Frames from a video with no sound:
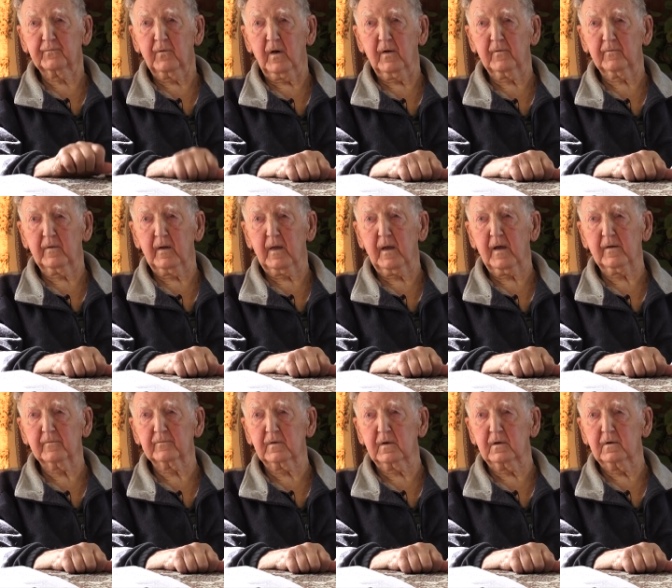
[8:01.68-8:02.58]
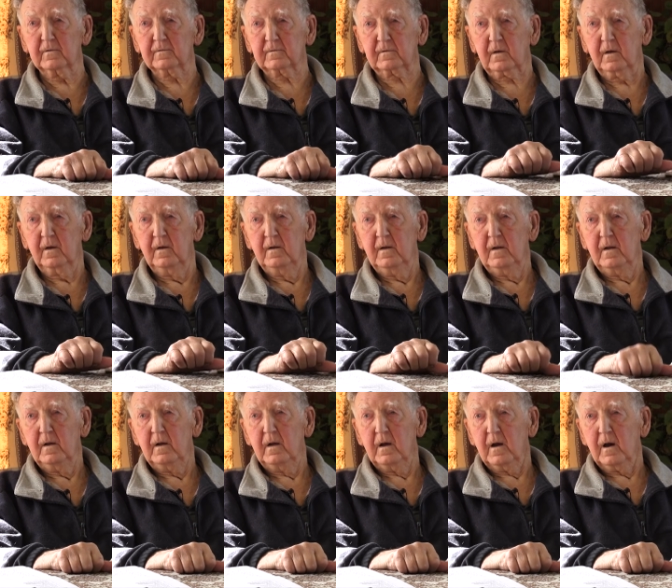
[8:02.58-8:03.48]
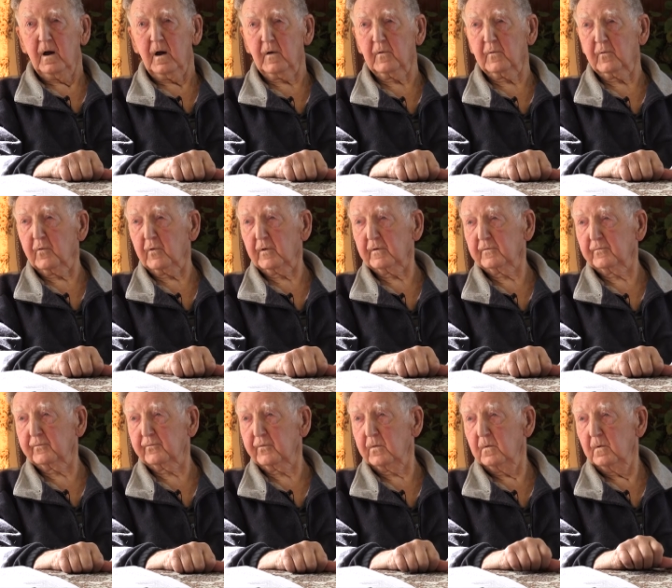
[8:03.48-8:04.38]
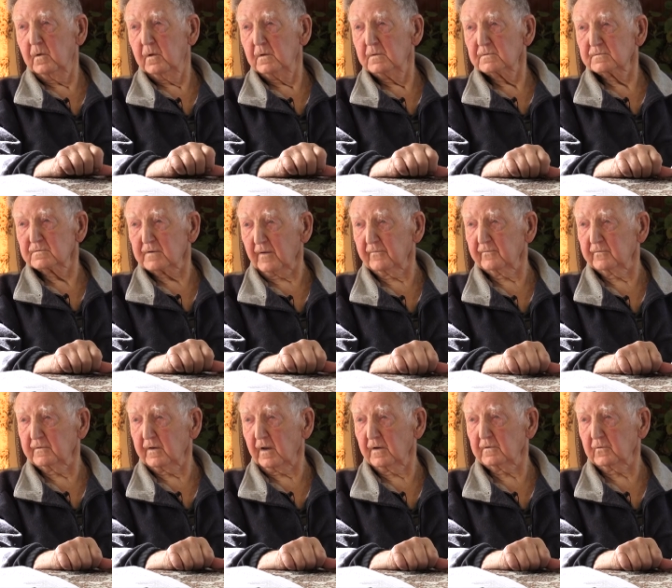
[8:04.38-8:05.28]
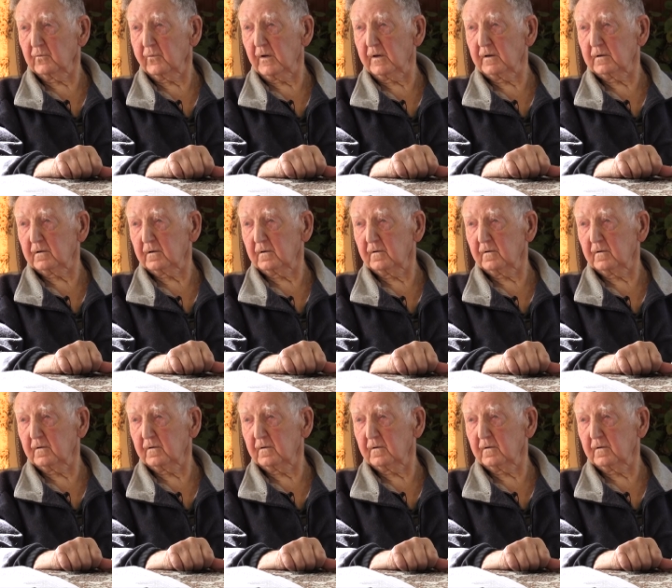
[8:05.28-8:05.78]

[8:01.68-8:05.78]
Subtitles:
5.5 years, I worked 7 days a week.